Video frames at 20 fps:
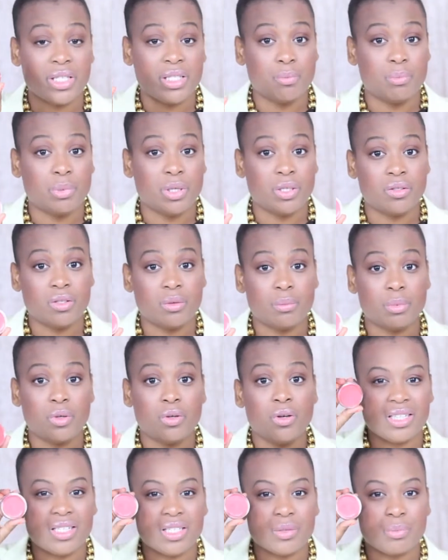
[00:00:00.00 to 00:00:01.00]
it's
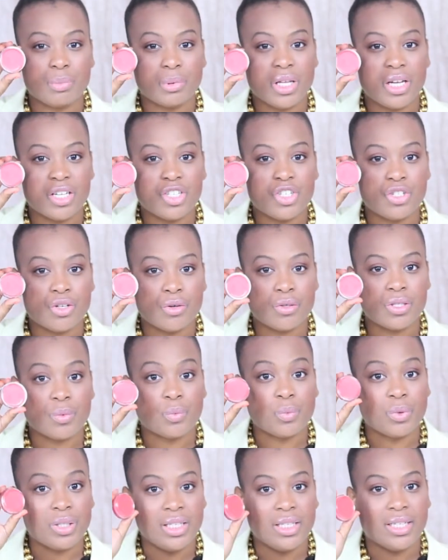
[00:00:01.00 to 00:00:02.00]
buildable. This blush shows
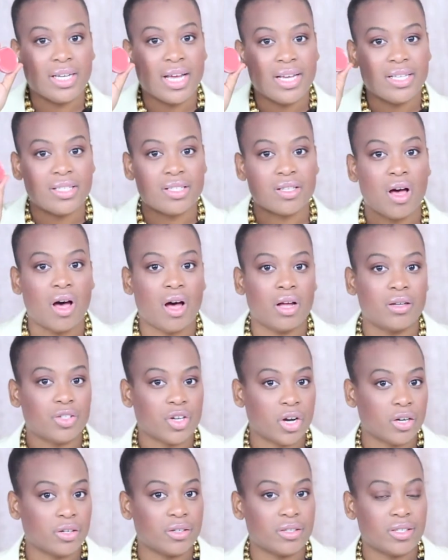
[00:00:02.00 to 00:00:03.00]
up really nice on
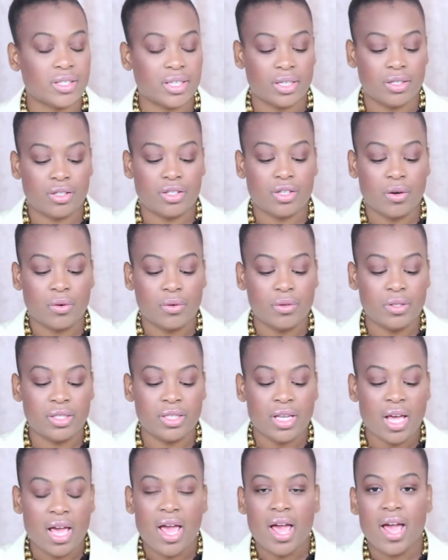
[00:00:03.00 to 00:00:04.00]
darker skin
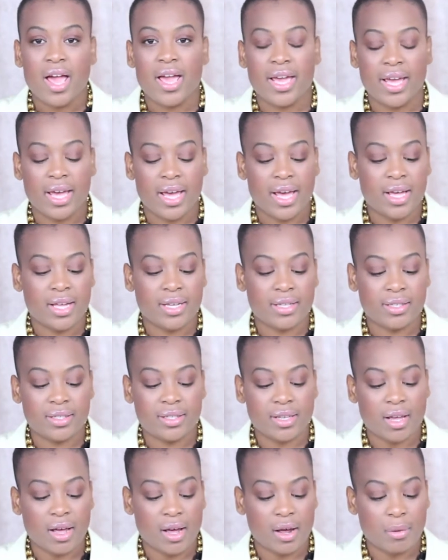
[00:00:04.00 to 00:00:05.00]
tones and
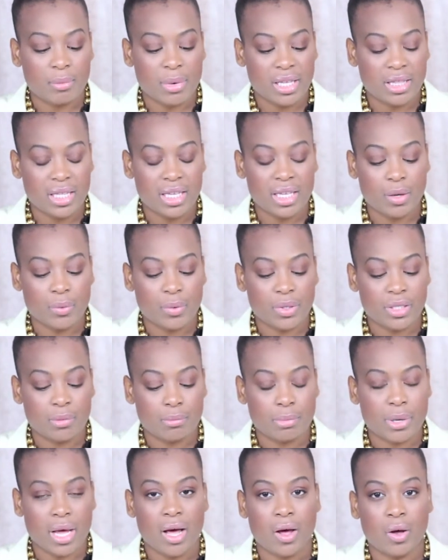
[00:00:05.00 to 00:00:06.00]
um, I think it was
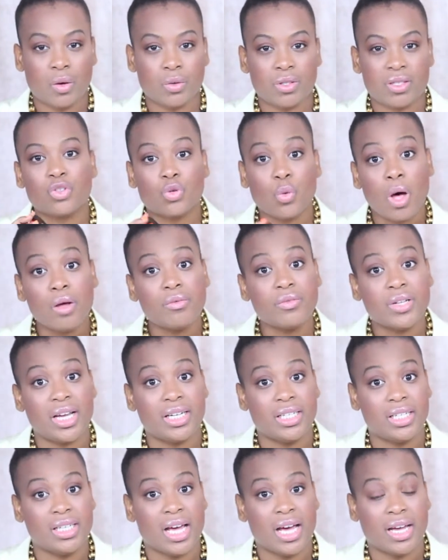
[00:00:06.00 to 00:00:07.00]
about
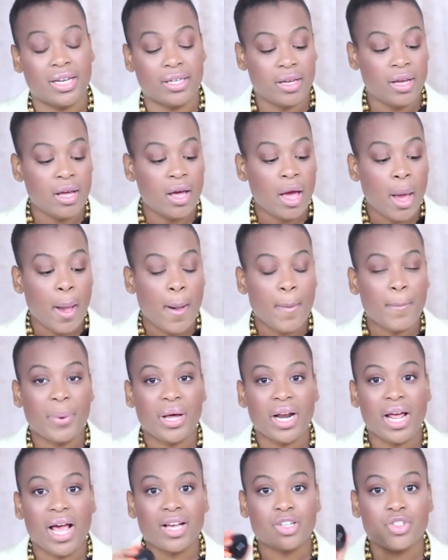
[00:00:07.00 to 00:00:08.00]
$12.99
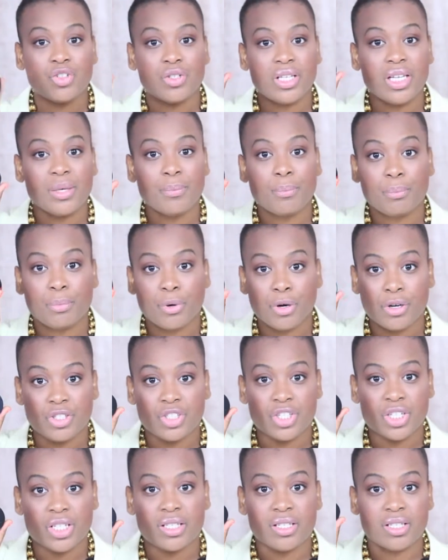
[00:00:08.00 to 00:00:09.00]
but I actually
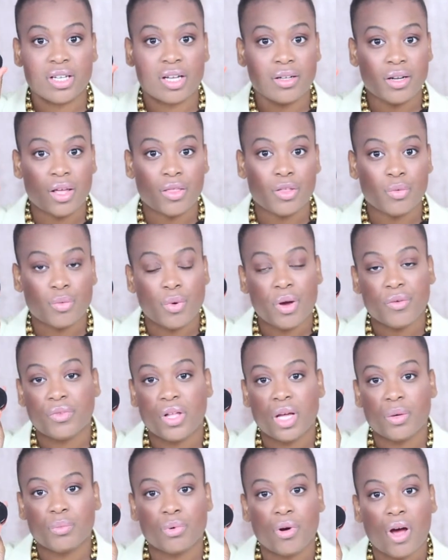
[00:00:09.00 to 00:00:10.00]
purchased another
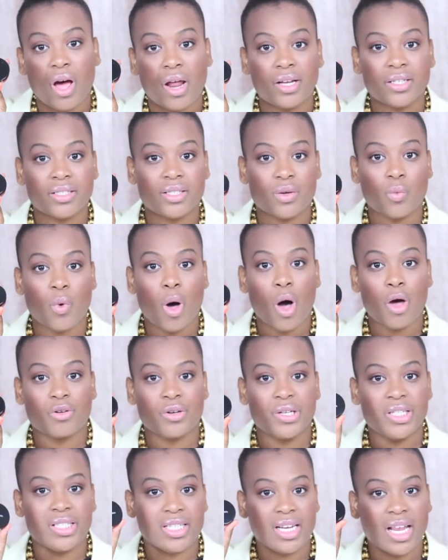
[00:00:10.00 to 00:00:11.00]
Revlon product at
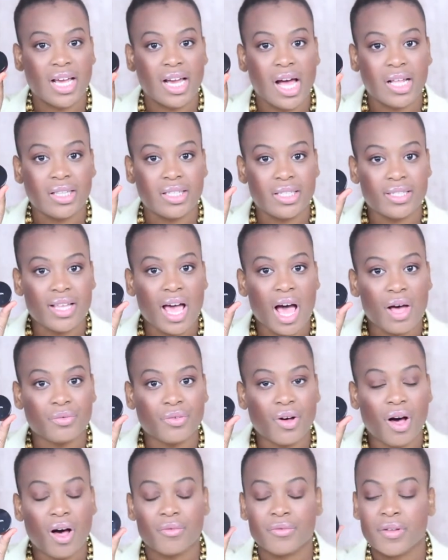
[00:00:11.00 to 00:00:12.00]
Walgreens and I got this
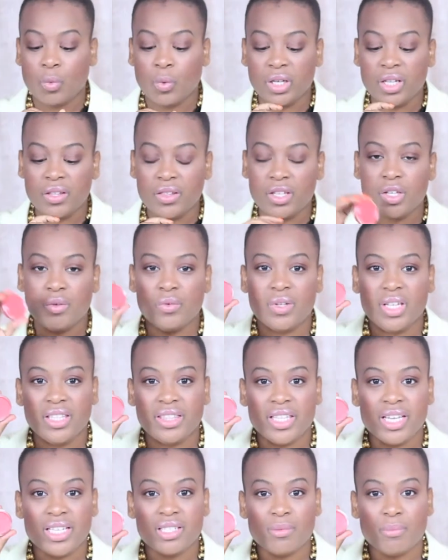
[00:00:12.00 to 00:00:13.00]
half off. One of the unique
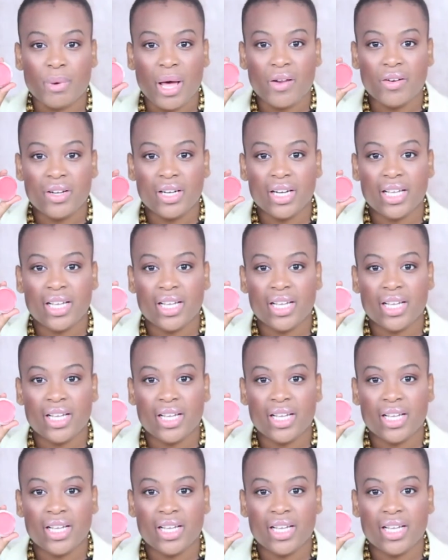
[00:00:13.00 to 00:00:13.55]
things about it